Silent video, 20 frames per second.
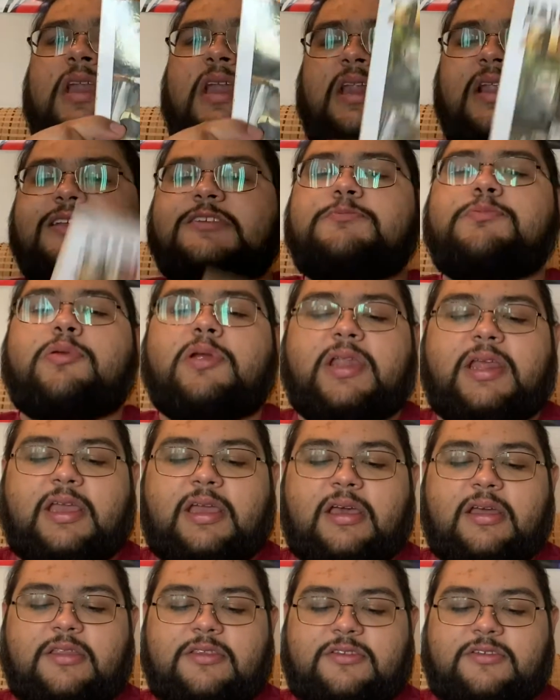it is pretty
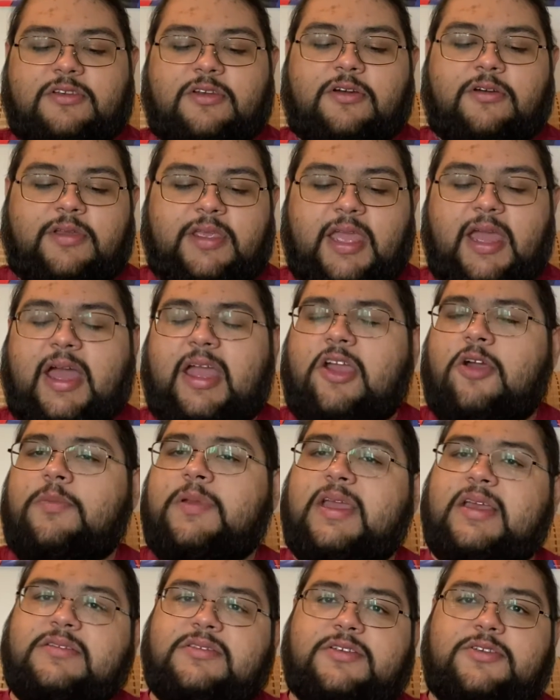good. So yeah, I hope
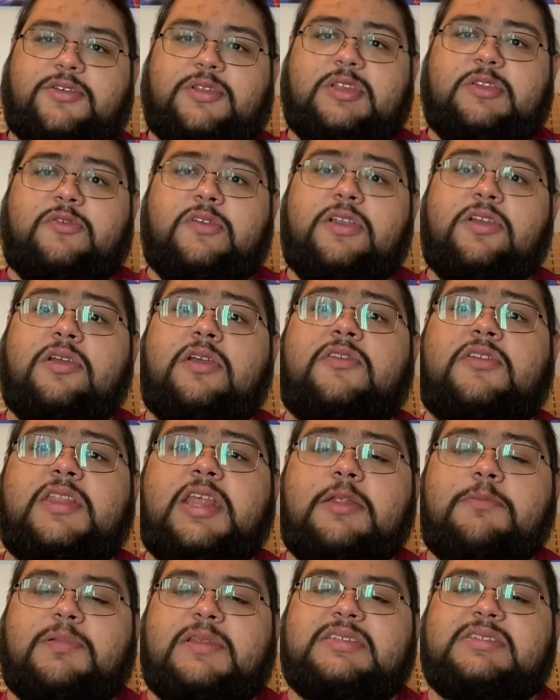you guys enjoyed this video. If you
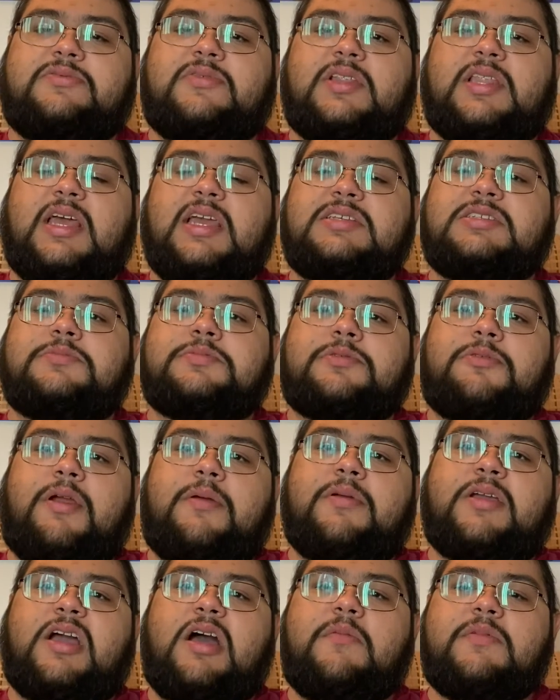did, please leave a like,
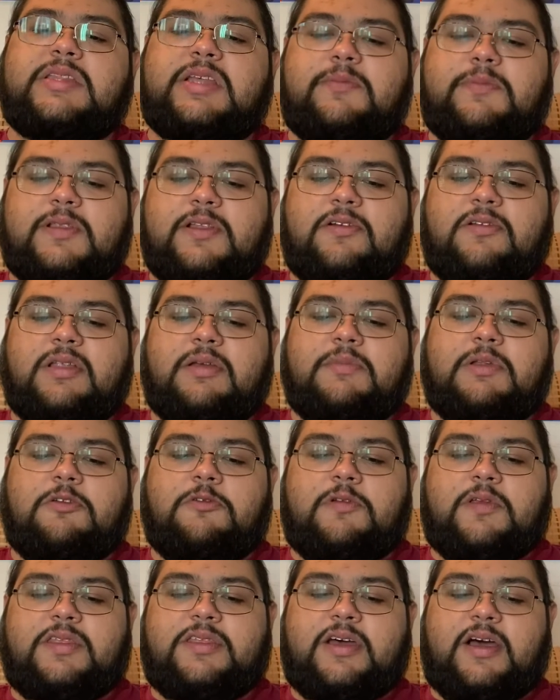subscribe, and comment down below. Let me know
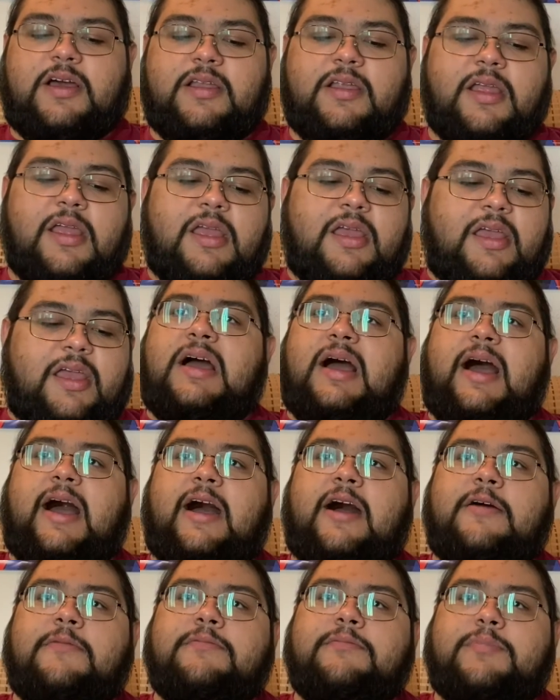what you thought.
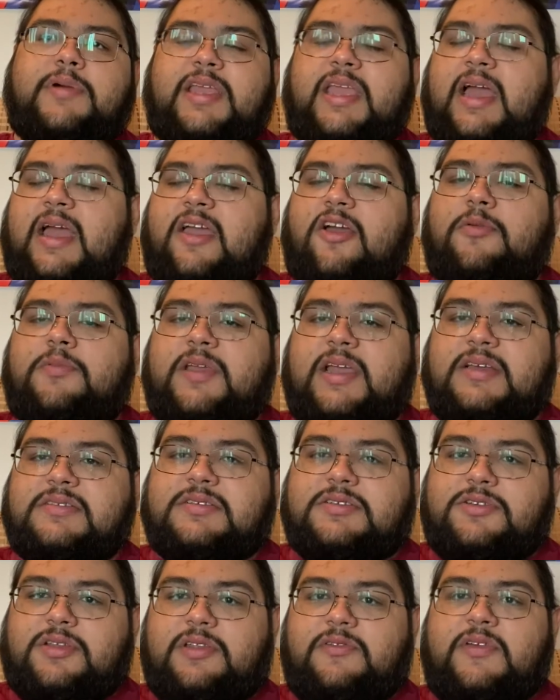But yeah, I hope you guys
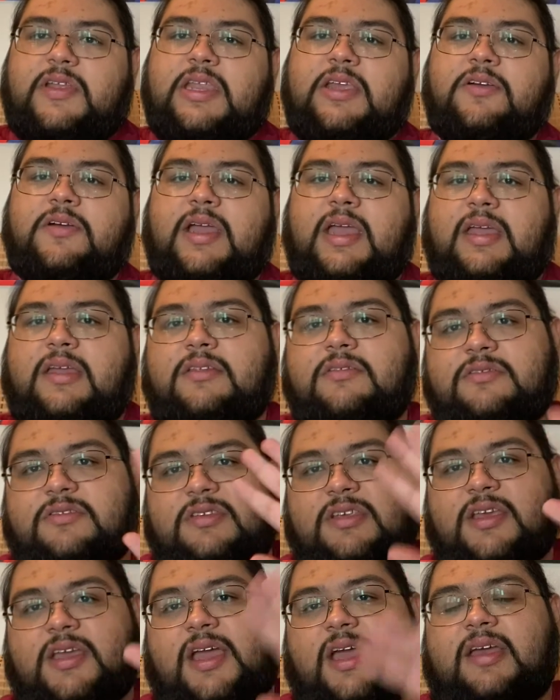enjoyed the video, and
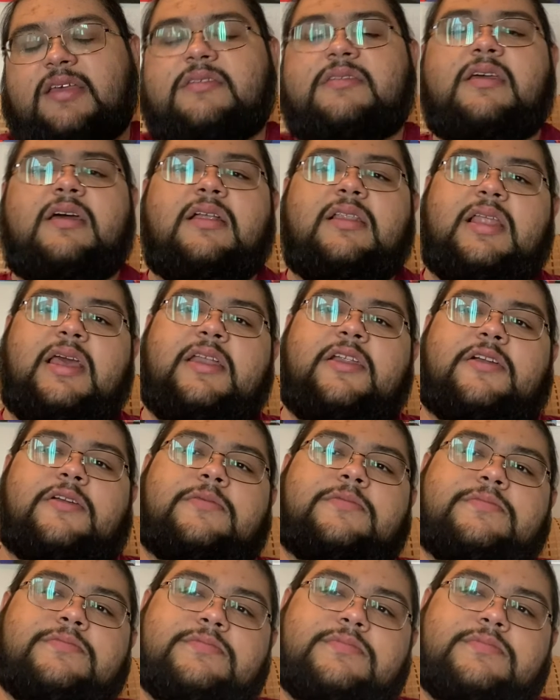see you guys later.